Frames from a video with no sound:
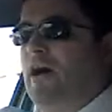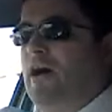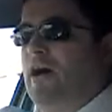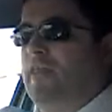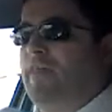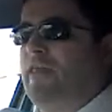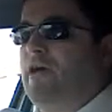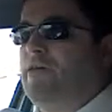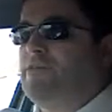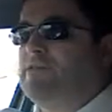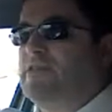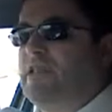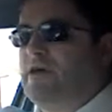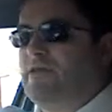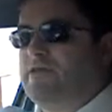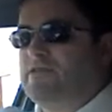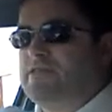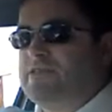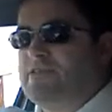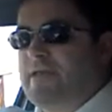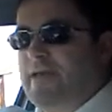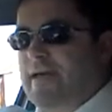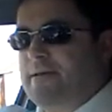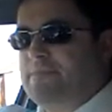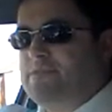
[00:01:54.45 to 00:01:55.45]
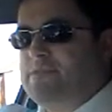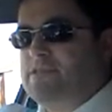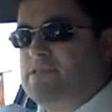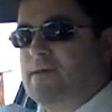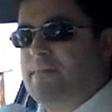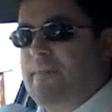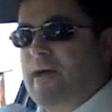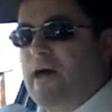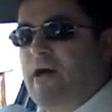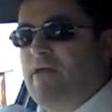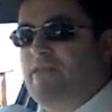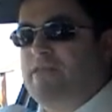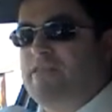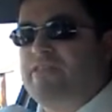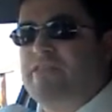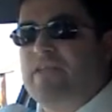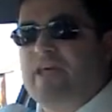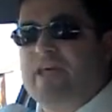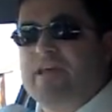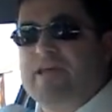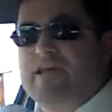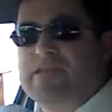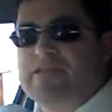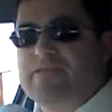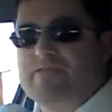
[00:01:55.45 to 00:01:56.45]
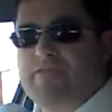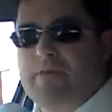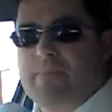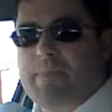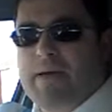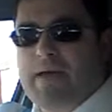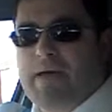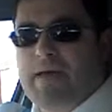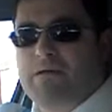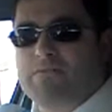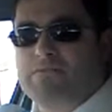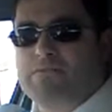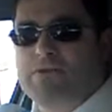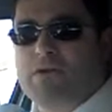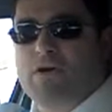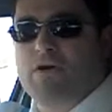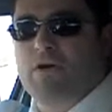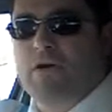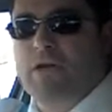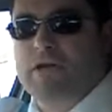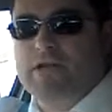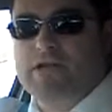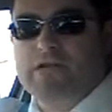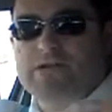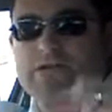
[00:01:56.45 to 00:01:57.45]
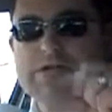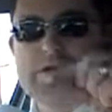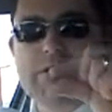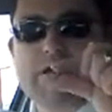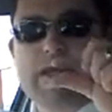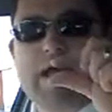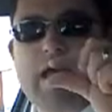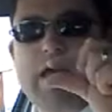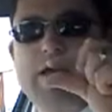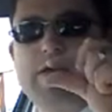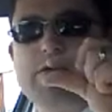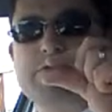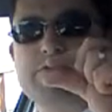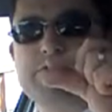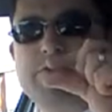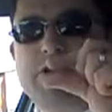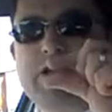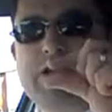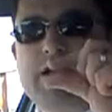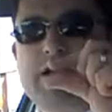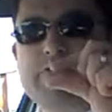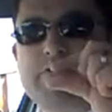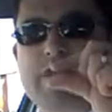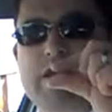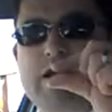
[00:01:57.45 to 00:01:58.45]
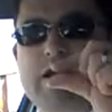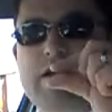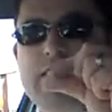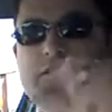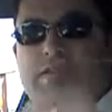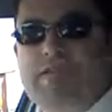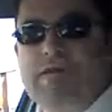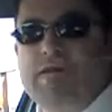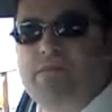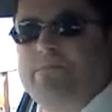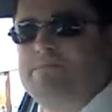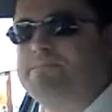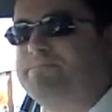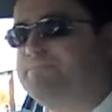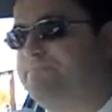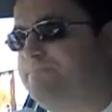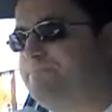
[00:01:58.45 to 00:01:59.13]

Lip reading: And those little steps is about the thickness of a pound coin. So again, really, really thin.